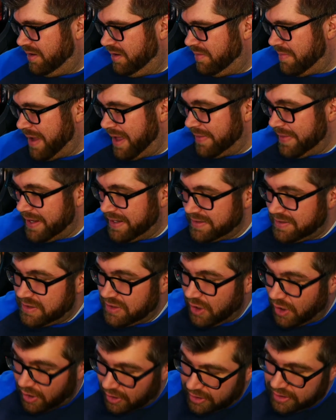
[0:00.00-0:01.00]
man, that is
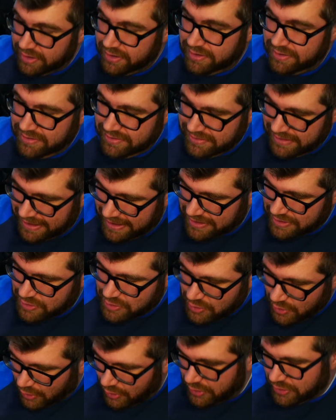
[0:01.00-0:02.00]
tart. That is
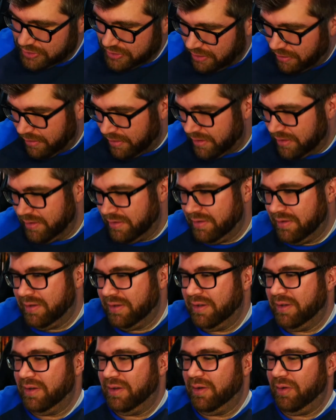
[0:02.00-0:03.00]
tart, tart.
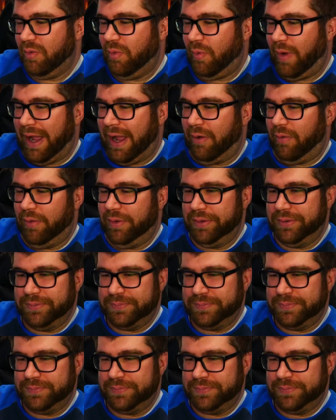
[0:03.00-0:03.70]
Wow.